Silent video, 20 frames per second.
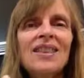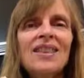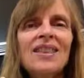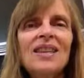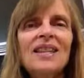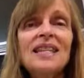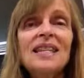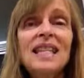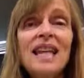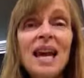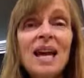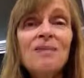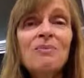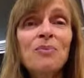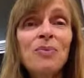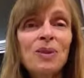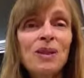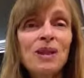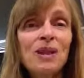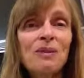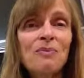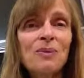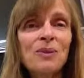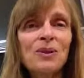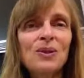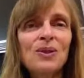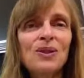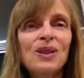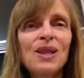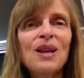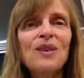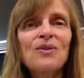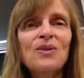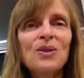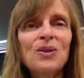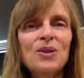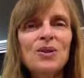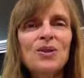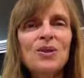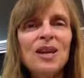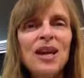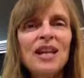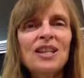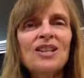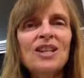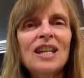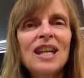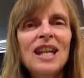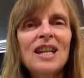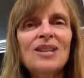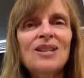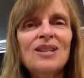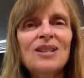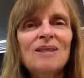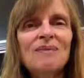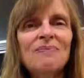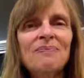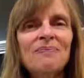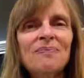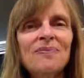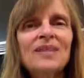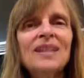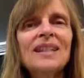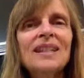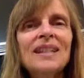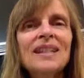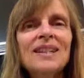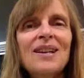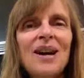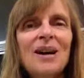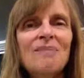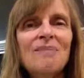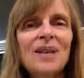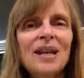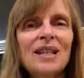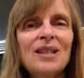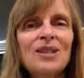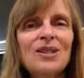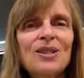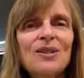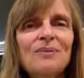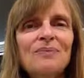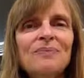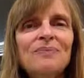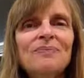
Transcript: the 10 Principles of True Education. God bless you.